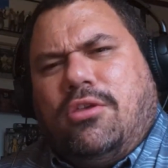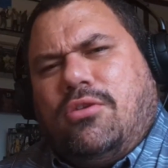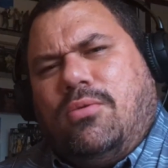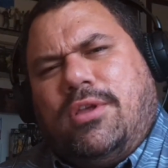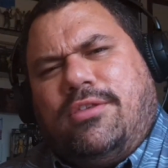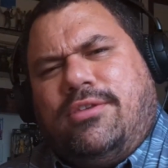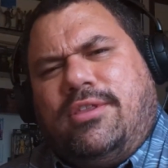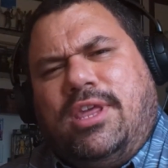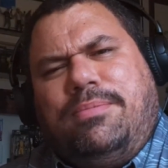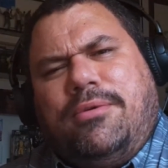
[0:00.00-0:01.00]
so what's the
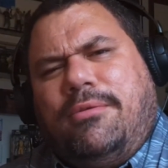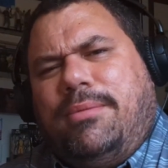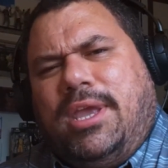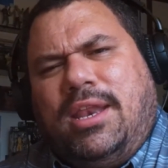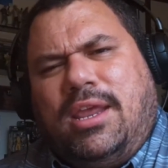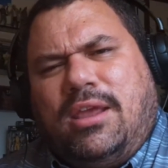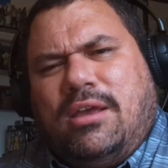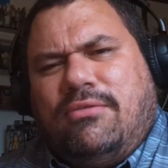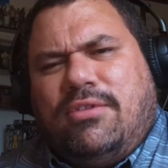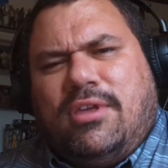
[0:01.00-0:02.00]
deeper meaning
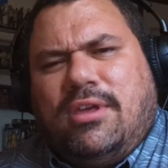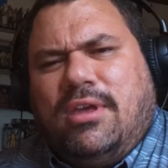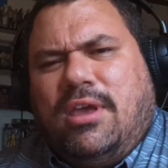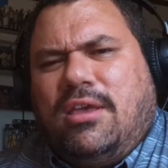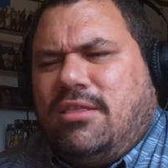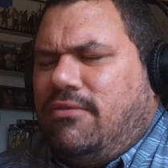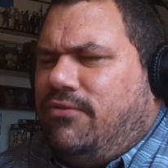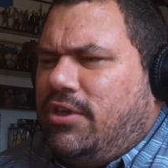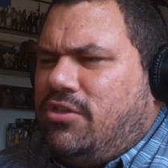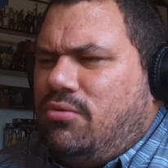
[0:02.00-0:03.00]
of the
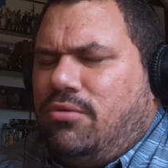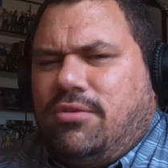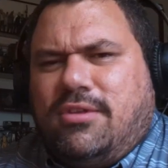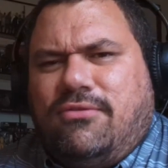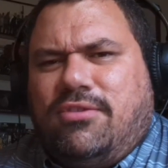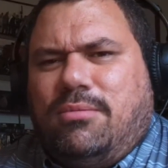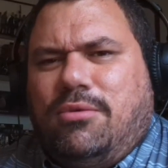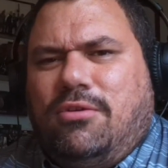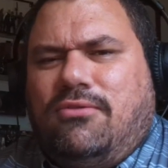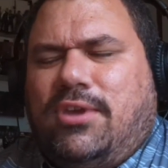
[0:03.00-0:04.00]
visuals of the
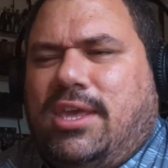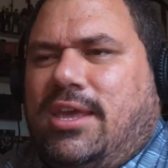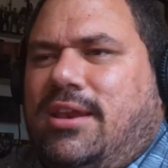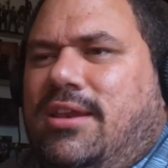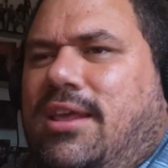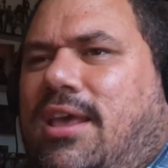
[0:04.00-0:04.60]
movie? And